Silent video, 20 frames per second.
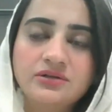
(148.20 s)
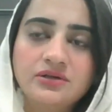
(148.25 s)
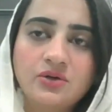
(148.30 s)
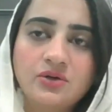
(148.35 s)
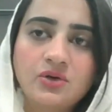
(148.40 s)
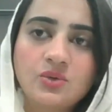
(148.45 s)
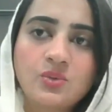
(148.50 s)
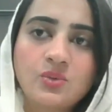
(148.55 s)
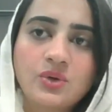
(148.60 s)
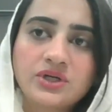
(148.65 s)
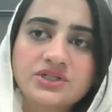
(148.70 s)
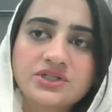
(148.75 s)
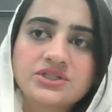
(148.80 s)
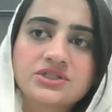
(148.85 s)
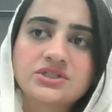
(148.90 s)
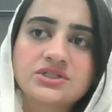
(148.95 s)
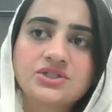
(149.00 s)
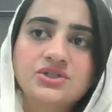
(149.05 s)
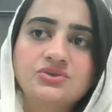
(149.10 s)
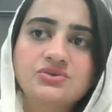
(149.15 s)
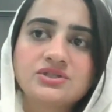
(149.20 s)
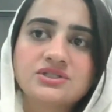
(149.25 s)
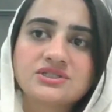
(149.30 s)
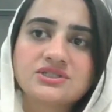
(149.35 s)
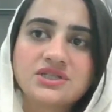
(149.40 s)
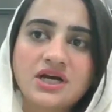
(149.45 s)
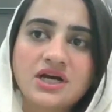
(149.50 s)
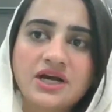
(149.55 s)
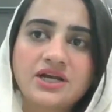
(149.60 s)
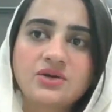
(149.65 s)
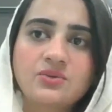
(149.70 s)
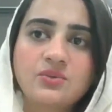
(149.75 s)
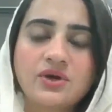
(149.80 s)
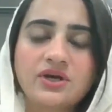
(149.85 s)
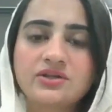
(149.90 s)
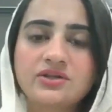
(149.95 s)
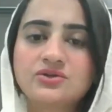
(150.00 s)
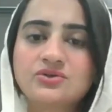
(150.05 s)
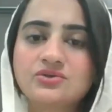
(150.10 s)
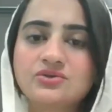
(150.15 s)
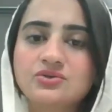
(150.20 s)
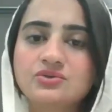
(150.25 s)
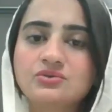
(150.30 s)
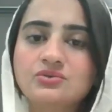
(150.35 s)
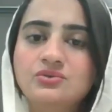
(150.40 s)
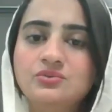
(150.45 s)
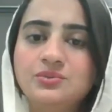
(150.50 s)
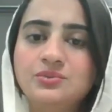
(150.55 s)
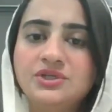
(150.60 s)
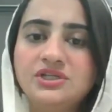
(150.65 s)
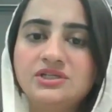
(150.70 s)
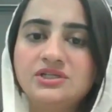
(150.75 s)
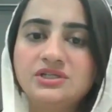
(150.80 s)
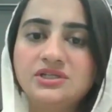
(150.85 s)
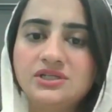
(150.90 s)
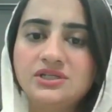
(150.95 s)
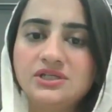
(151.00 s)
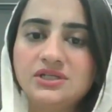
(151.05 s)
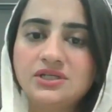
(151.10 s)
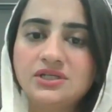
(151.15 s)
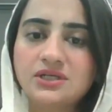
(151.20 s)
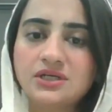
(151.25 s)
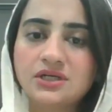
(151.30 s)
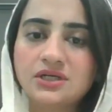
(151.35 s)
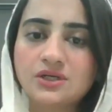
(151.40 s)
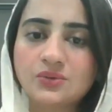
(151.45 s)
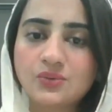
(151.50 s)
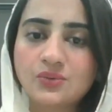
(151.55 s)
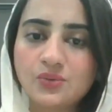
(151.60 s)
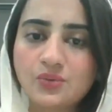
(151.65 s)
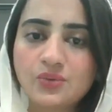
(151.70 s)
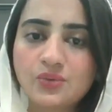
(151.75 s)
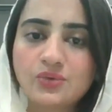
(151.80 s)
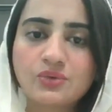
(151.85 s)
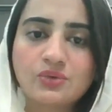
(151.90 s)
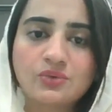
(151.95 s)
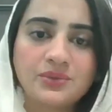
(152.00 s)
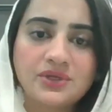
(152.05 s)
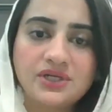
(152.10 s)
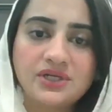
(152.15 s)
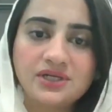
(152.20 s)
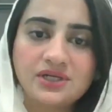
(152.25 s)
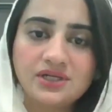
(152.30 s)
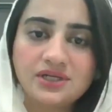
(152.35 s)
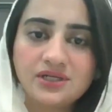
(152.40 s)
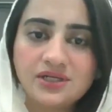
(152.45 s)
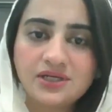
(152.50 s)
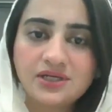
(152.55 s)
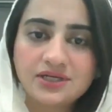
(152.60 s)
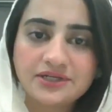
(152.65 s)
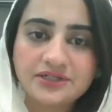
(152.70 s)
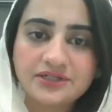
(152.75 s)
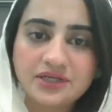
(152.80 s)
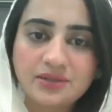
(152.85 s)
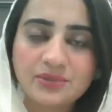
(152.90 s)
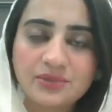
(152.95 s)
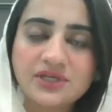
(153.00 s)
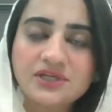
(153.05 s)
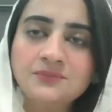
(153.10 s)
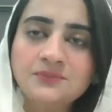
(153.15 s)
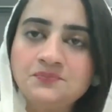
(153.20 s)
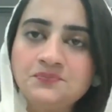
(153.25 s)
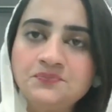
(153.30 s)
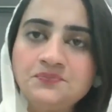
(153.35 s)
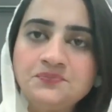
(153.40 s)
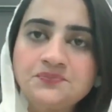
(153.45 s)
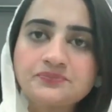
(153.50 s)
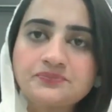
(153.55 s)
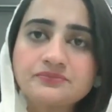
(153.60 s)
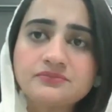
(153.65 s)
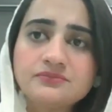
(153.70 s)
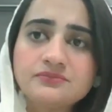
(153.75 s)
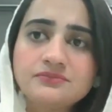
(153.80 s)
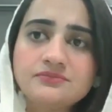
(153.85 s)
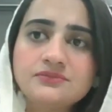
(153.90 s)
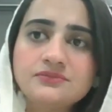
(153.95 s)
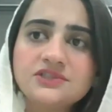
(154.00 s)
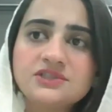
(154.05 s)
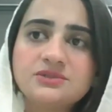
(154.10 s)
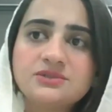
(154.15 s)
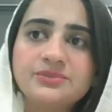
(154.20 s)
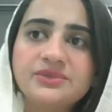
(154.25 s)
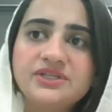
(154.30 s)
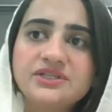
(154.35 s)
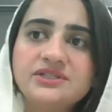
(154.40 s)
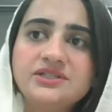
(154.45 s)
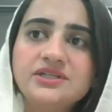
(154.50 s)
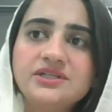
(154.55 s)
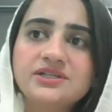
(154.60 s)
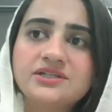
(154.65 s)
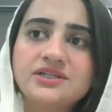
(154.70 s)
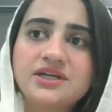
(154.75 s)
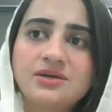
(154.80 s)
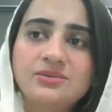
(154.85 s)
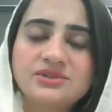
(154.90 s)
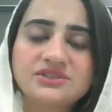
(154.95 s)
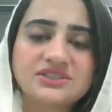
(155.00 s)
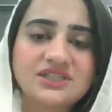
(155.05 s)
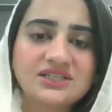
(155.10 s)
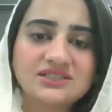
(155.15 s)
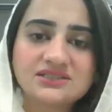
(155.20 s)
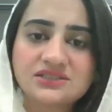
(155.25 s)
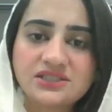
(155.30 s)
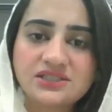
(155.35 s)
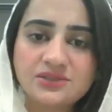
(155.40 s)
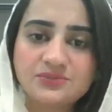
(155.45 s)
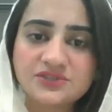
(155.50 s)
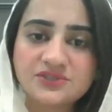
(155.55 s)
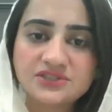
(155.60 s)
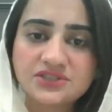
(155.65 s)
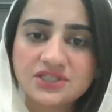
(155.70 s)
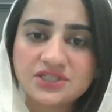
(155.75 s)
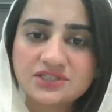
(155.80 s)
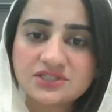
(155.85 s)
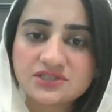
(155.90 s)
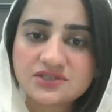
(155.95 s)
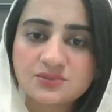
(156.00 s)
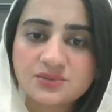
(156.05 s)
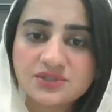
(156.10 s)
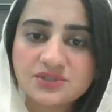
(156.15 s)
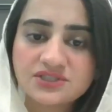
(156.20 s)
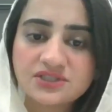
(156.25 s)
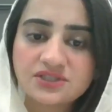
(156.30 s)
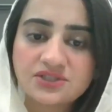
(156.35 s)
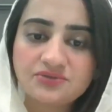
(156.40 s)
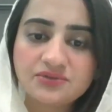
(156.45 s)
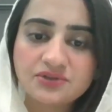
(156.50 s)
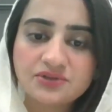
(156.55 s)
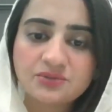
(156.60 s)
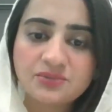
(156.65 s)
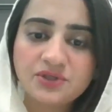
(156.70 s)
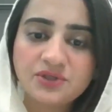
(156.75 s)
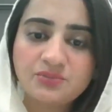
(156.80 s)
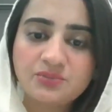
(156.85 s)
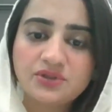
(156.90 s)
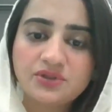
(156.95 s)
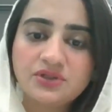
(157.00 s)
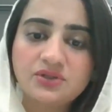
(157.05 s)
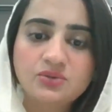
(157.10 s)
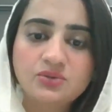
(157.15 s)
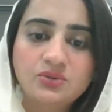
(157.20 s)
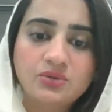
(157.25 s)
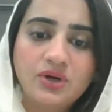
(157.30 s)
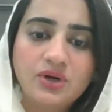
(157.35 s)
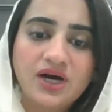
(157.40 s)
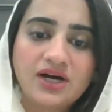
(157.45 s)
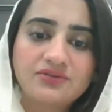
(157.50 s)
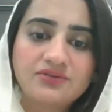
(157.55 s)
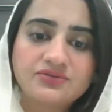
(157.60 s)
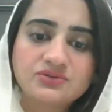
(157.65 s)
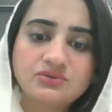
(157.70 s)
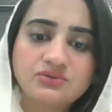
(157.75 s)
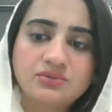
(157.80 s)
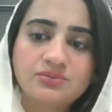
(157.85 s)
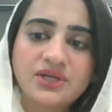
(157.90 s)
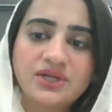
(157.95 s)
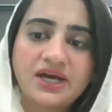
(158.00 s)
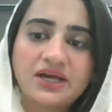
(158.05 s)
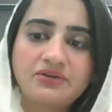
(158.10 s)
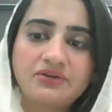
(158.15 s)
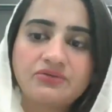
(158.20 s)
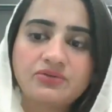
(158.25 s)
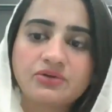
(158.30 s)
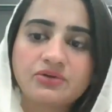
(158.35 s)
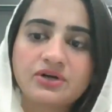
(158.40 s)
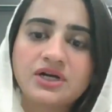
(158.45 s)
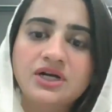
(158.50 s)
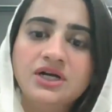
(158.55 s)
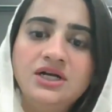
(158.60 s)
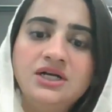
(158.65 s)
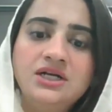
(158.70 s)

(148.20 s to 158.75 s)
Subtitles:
what you decide whether to do PT Core or PT Academic. PT academics, as the name suggests, is basically for the people who have to apply for,